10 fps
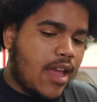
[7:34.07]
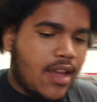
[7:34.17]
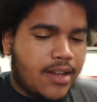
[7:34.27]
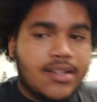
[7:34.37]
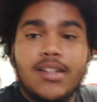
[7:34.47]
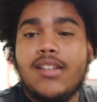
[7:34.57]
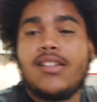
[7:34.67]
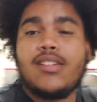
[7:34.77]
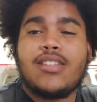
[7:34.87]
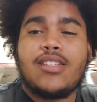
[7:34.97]
and
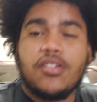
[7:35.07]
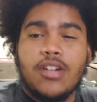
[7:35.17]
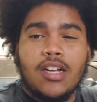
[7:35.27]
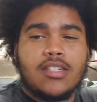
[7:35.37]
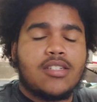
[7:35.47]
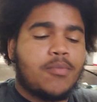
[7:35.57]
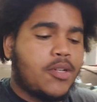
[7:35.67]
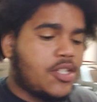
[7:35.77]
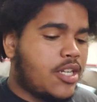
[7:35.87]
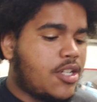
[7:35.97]
still causes a bunch of